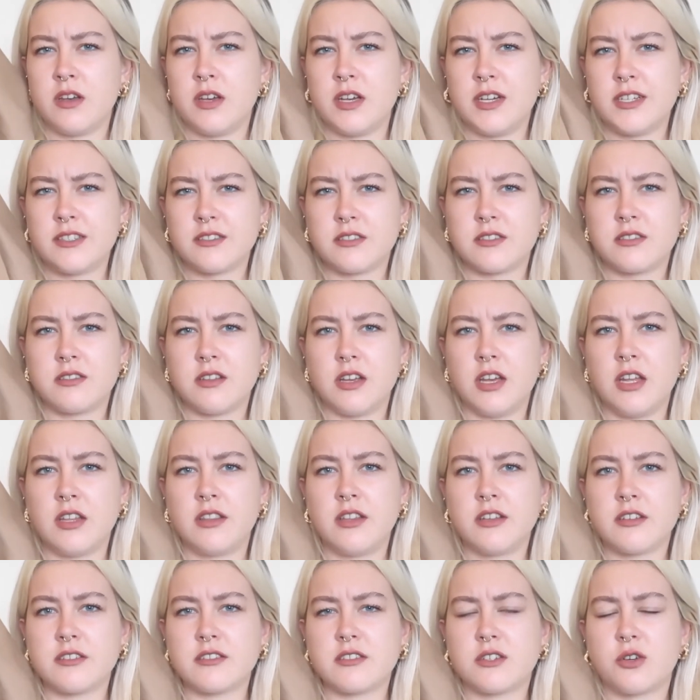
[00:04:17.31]
It
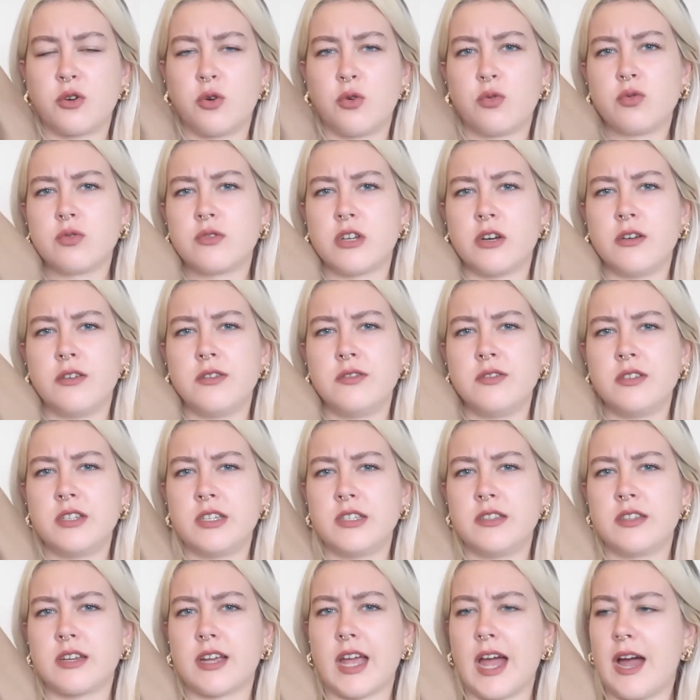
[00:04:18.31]
looks cool toned
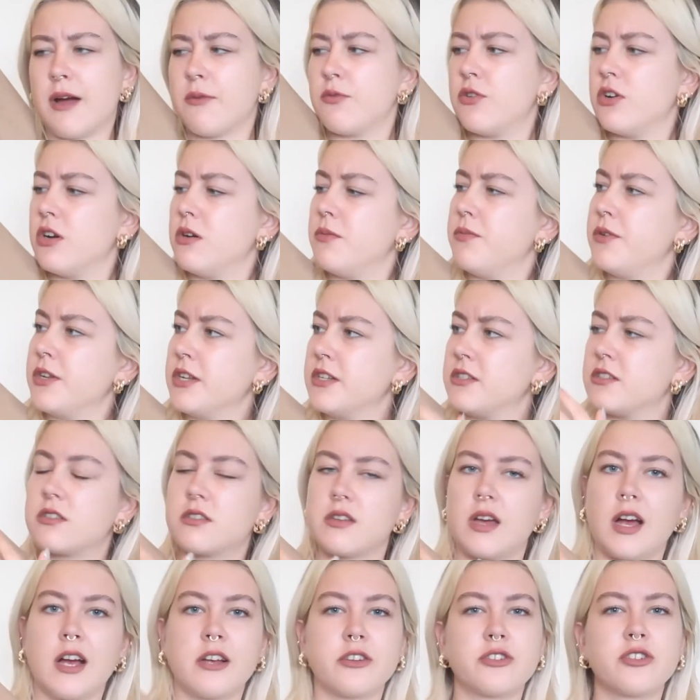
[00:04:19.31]
in the camera, but
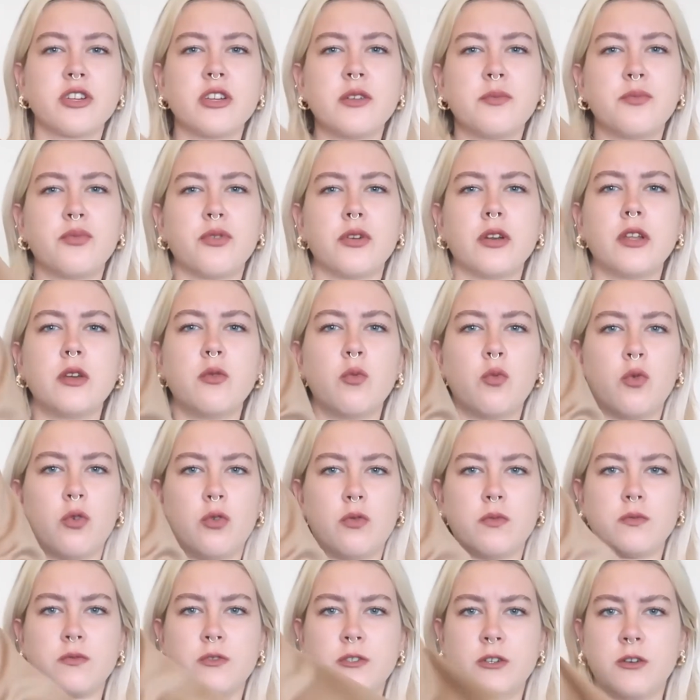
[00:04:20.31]
it's actually pretty
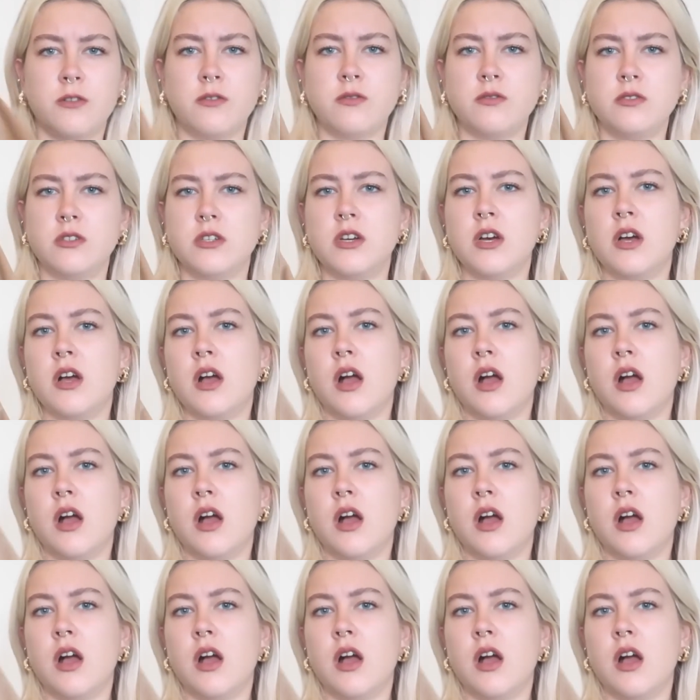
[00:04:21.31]
warm toned.